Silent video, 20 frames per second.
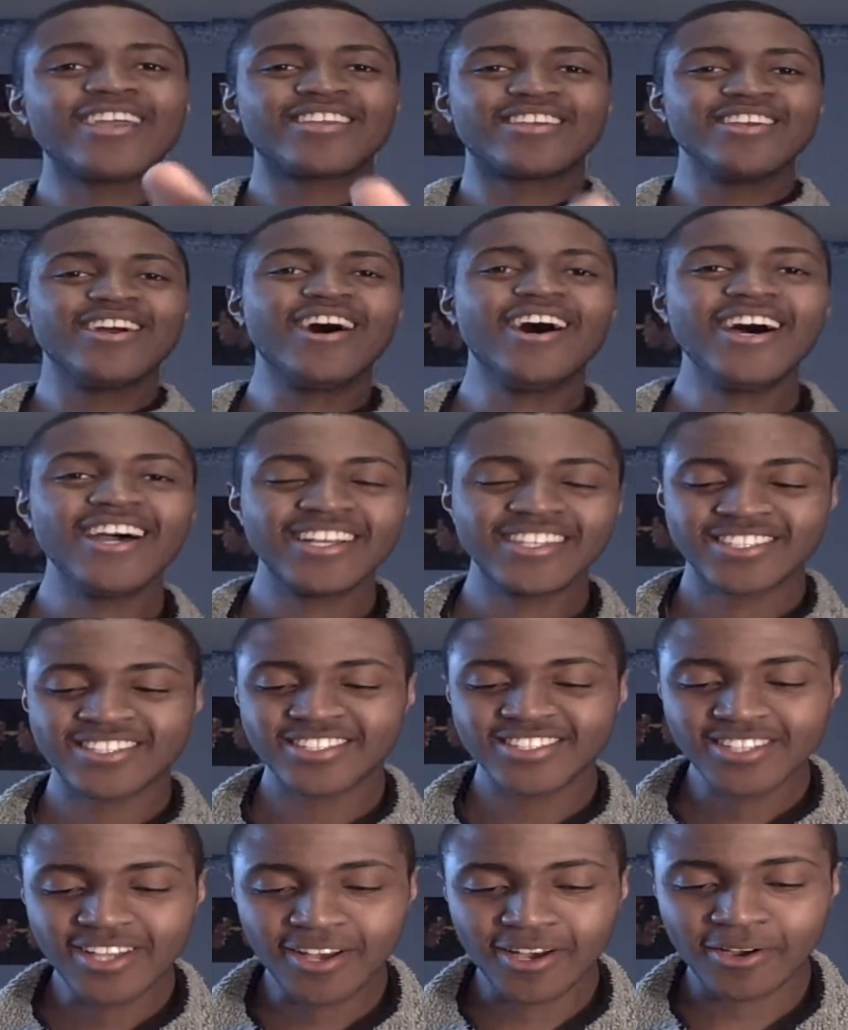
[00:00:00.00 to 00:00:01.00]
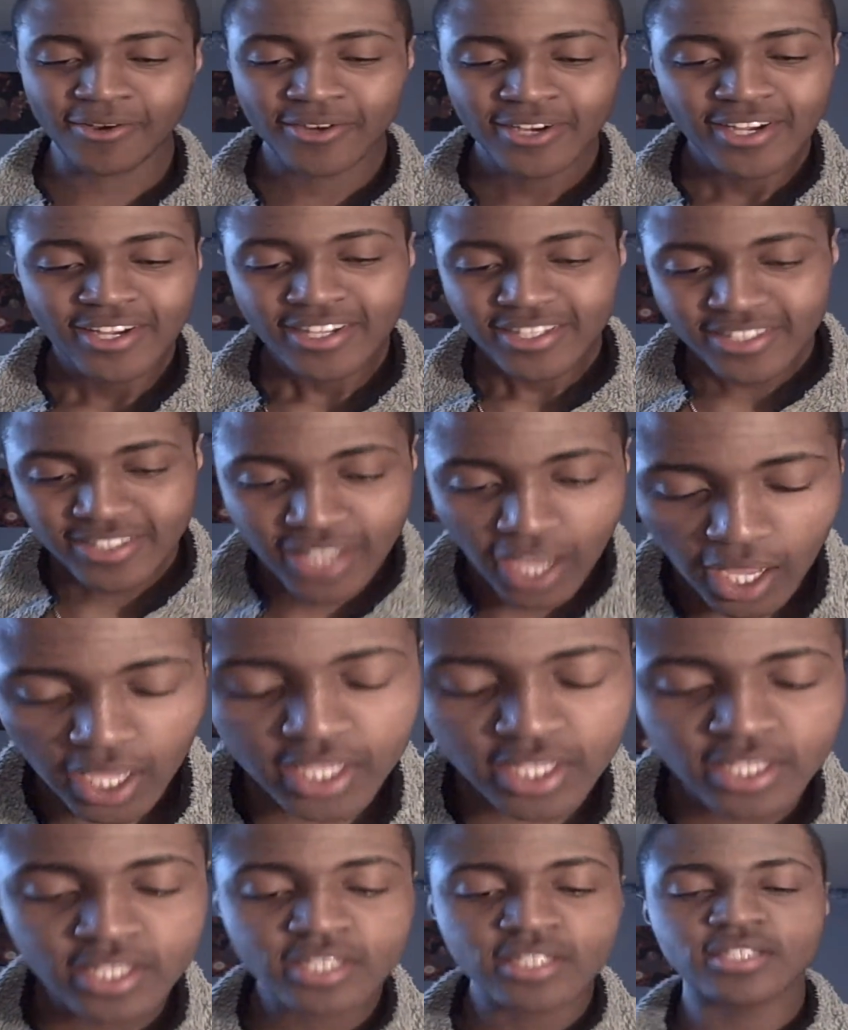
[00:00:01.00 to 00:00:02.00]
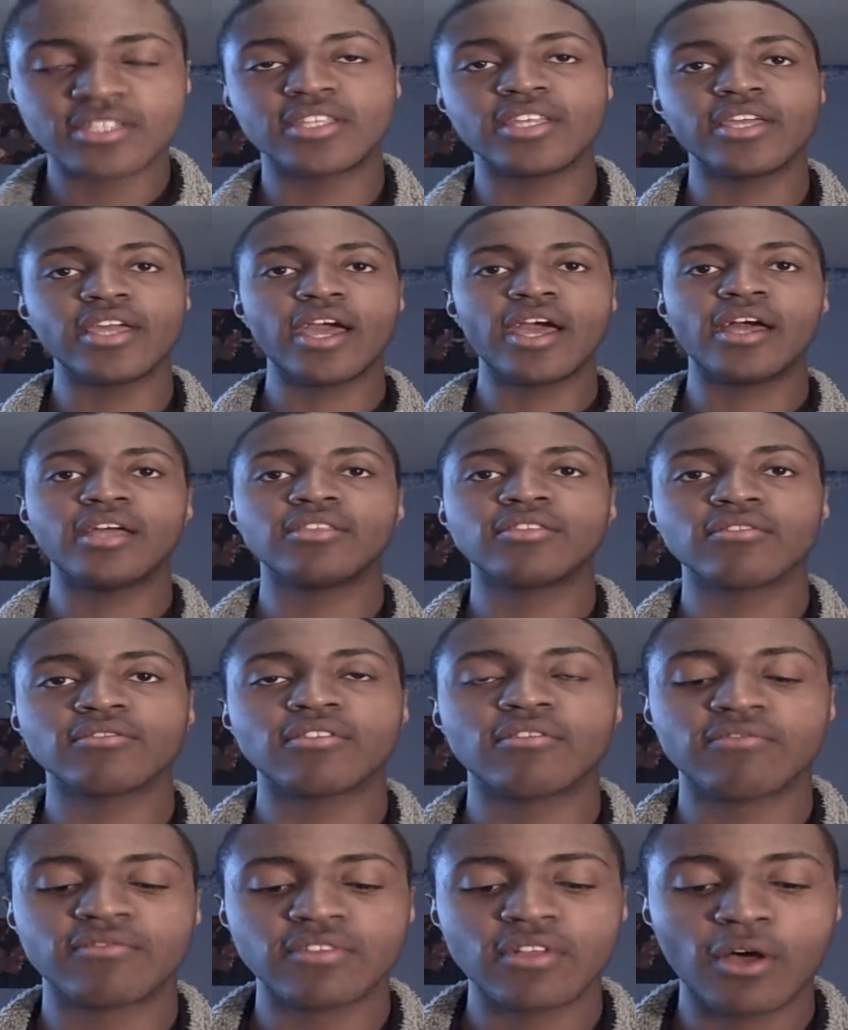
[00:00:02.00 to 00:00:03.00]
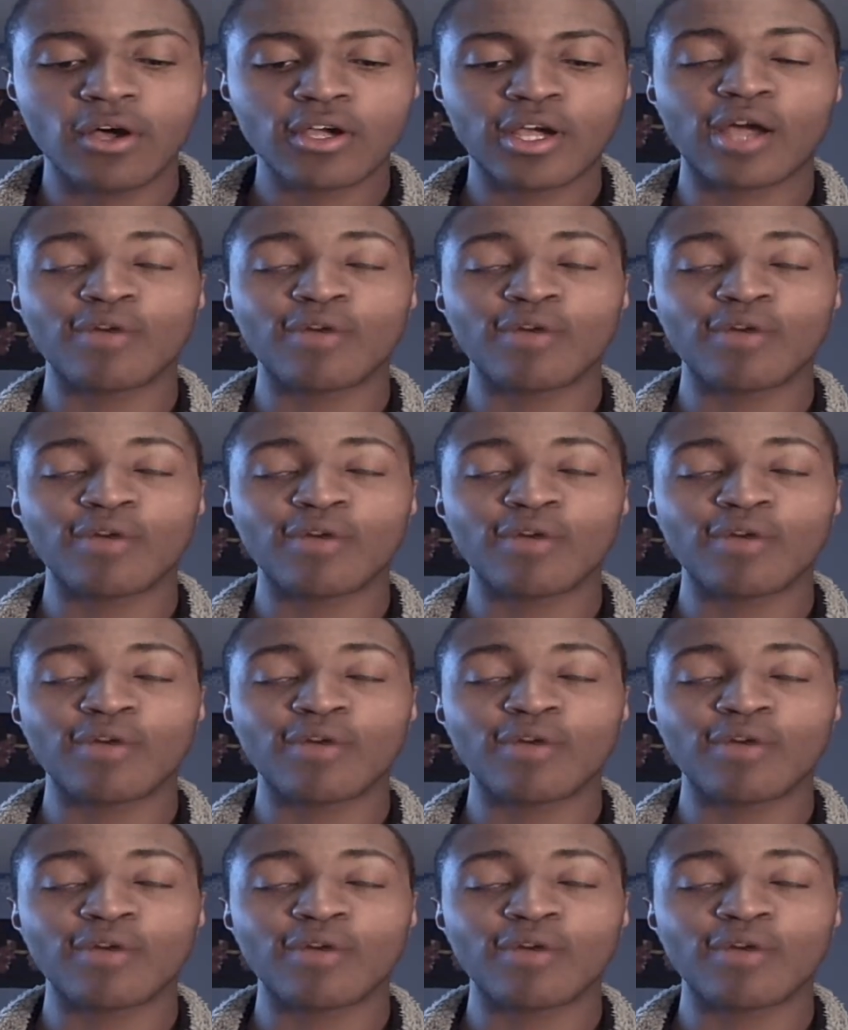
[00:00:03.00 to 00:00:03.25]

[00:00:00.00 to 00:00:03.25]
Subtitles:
guys, so that is the end of the vlog.